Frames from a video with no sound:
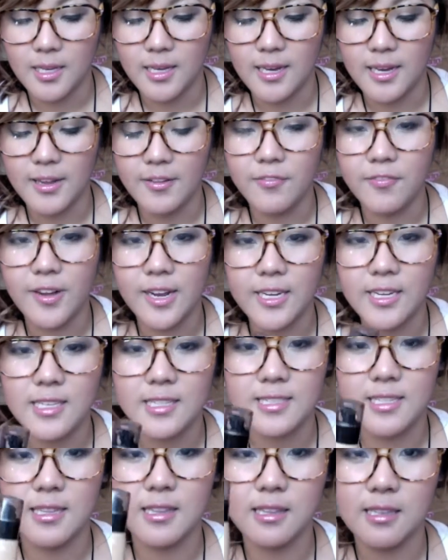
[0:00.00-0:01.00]
I find
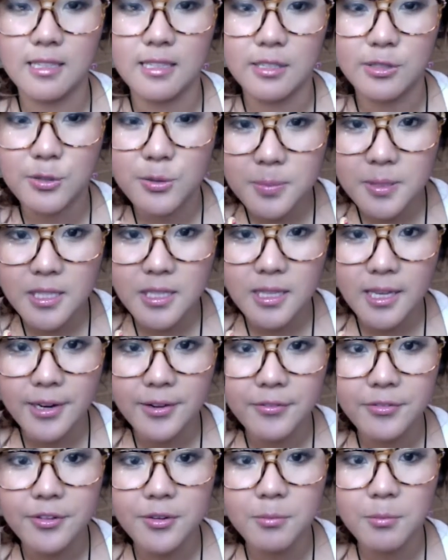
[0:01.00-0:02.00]
it's a little bit
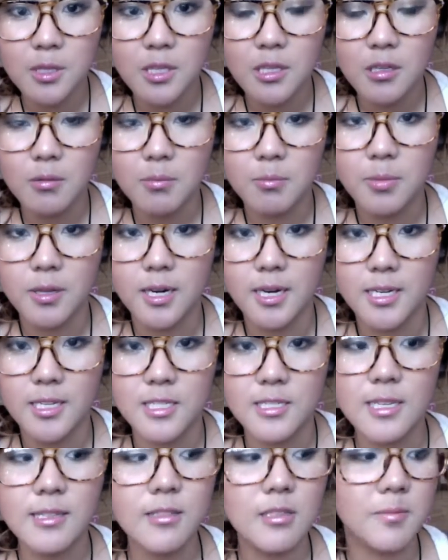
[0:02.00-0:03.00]
light for me, but I
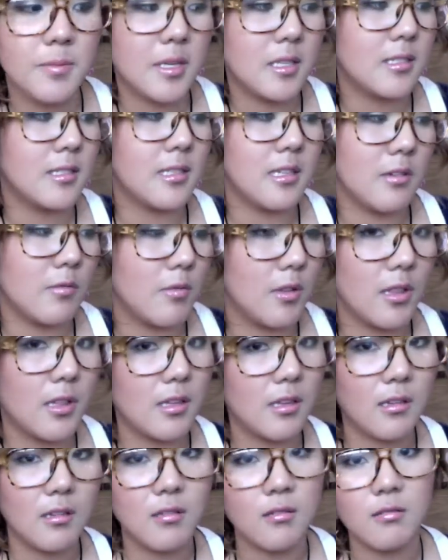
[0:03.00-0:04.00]
just have to mix it in with
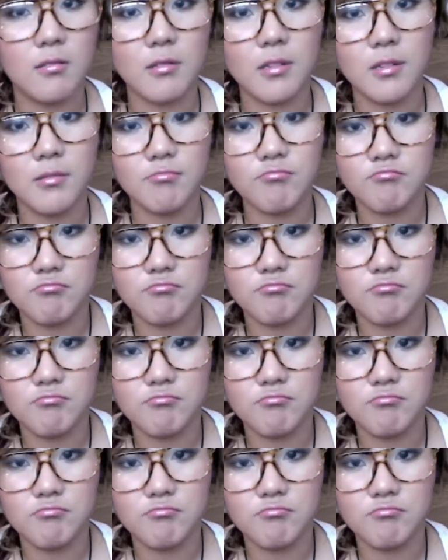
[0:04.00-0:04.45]
uh,